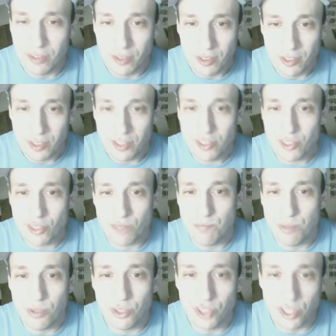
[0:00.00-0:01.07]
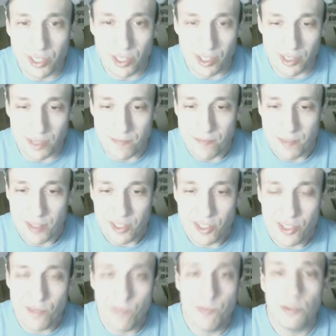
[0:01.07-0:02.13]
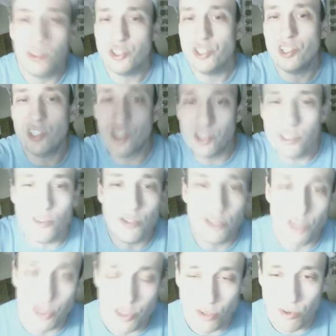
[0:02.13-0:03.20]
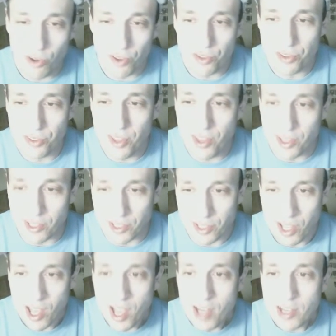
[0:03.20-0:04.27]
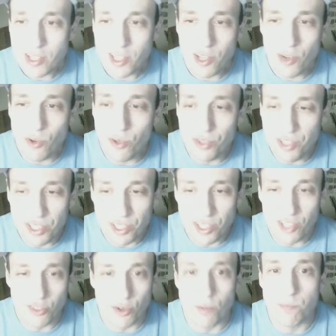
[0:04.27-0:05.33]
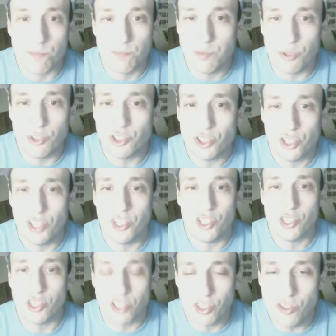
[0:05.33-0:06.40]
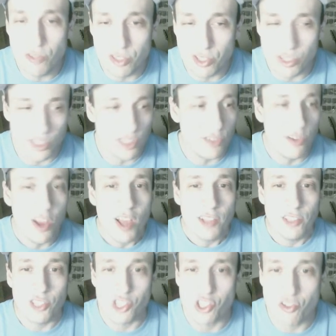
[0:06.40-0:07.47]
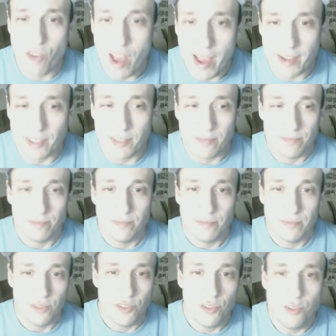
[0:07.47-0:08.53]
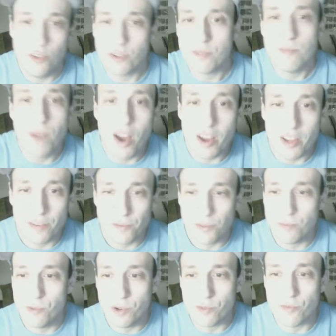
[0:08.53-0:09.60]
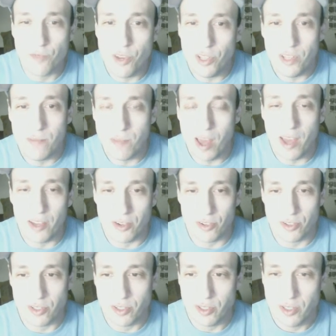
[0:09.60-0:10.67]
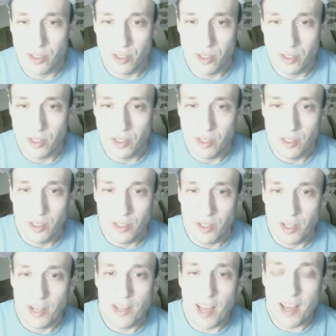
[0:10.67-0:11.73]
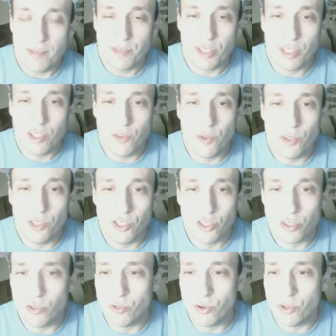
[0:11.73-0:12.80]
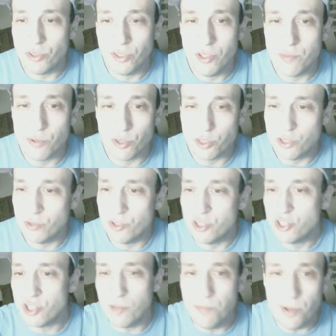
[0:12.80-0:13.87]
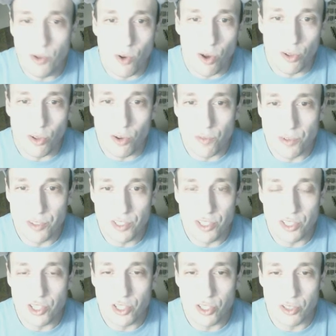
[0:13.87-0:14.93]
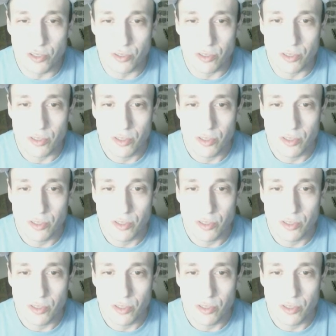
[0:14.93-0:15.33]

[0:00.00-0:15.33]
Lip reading: This is bullshit. This is a bullshit excuse to do other things. Just like all these things are bullshit excuses to distract your mind from what really matters. I'm sick of all these so-called liberals who are jumping all over these issues.